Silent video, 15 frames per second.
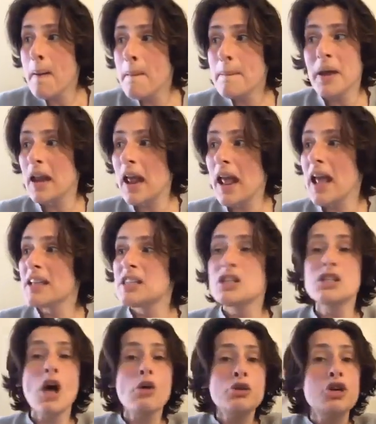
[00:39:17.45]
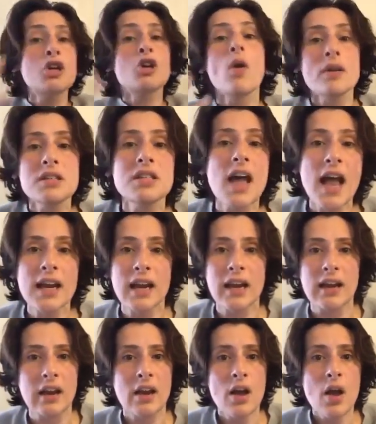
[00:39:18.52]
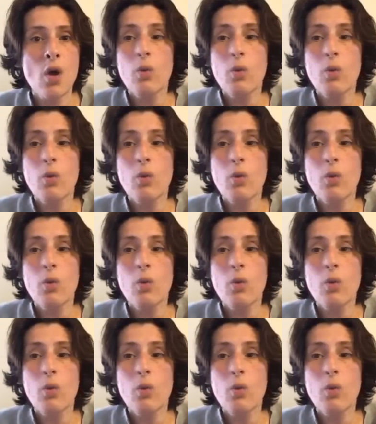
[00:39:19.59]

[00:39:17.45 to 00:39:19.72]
But it's so short-sighted.